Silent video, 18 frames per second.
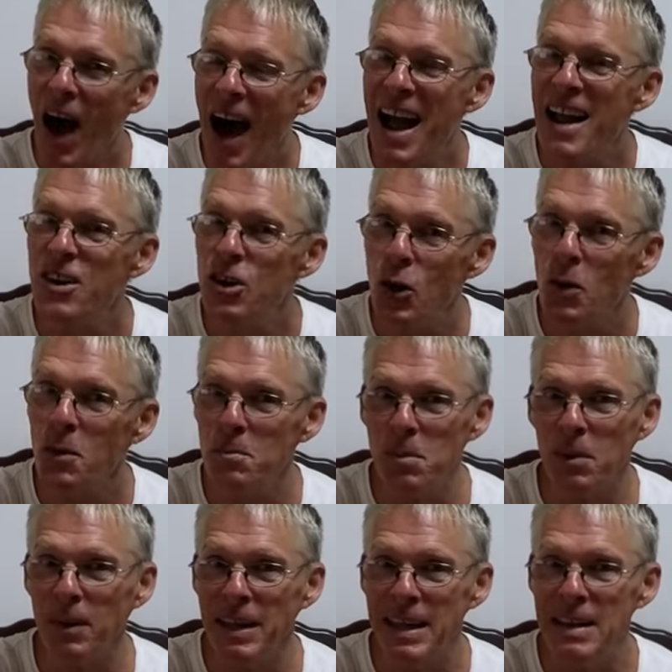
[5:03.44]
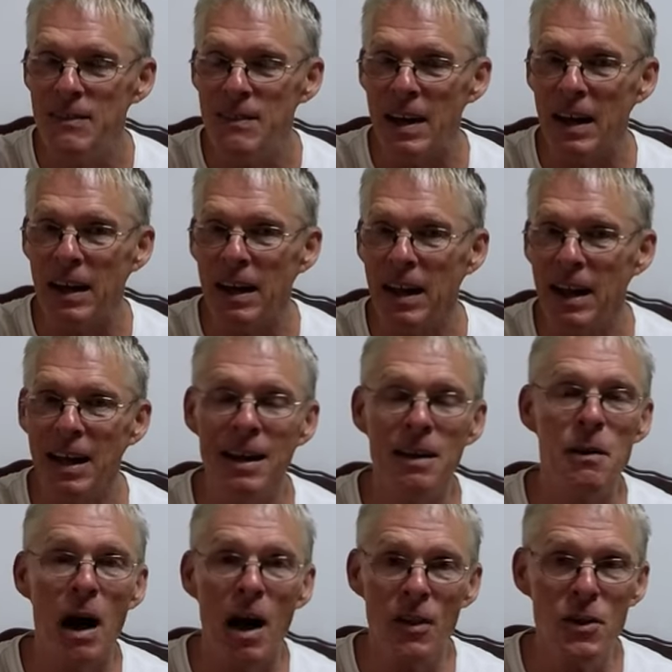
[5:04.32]
I don't believe in
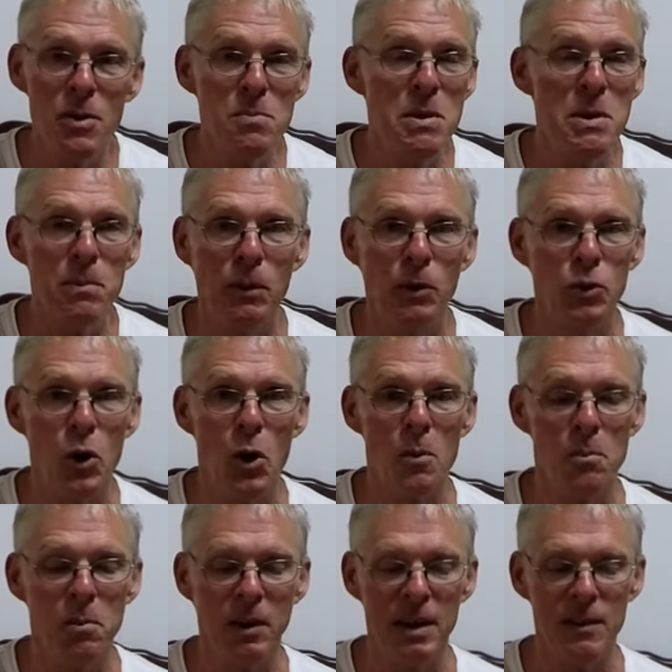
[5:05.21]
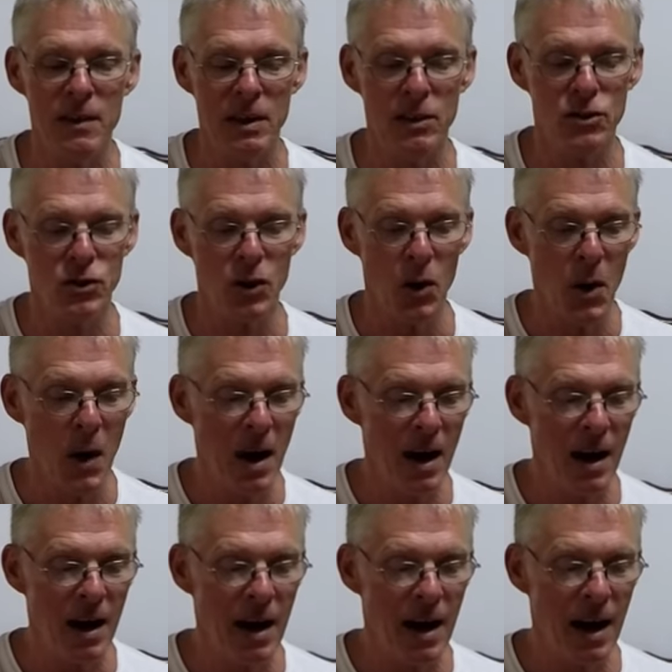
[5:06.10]
and other people don't believe in. So,
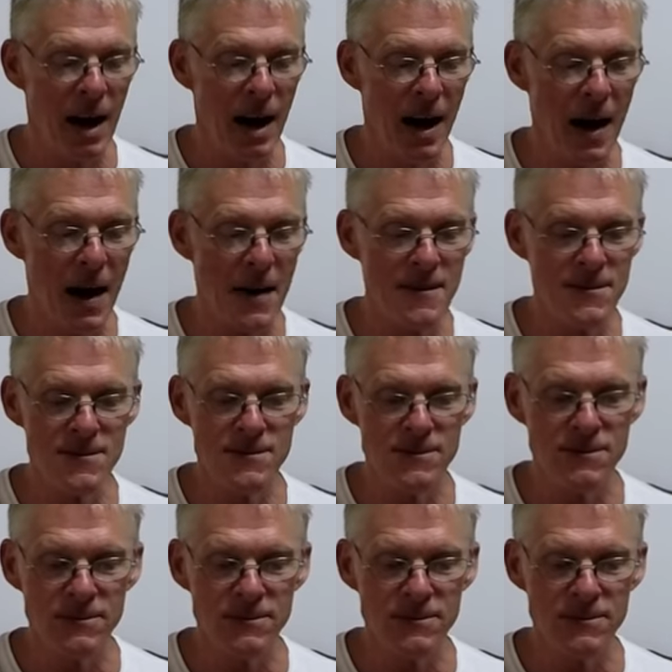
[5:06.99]
but